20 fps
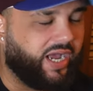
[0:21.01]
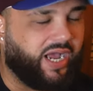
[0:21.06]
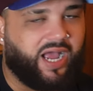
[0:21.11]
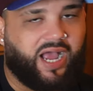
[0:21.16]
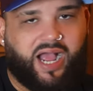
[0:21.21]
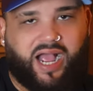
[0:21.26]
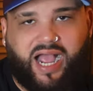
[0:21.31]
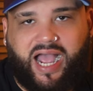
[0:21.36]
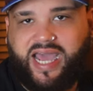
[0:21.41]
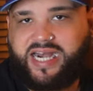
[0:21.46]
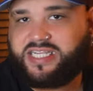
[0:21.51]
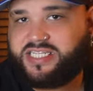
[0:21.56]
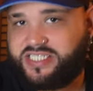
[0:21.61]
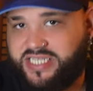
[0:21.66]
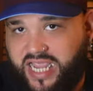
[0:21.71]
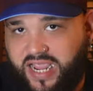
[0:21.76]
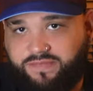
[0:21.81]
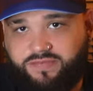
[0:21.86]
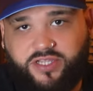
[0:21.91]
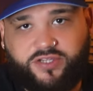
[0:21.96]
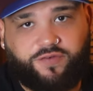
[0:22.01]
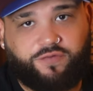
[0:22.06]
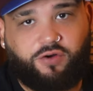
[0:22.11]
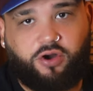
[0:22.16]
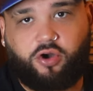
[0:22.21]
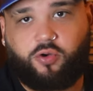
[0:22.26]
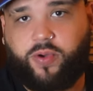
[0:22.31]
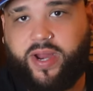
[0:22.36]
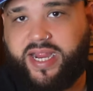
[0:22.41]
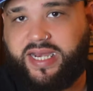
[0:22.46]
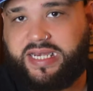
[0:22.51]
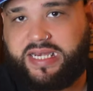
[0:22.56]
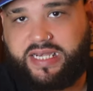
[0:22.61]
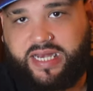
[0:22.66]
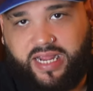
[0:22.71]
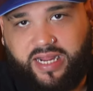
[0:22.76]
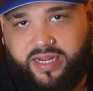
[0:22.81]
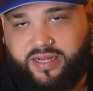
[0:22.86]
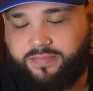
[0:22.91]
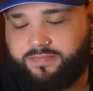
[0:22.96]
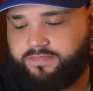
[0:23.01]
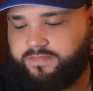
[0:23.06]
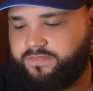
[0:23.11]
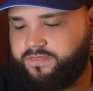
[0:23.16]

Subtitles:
I had to save this for a rainy day.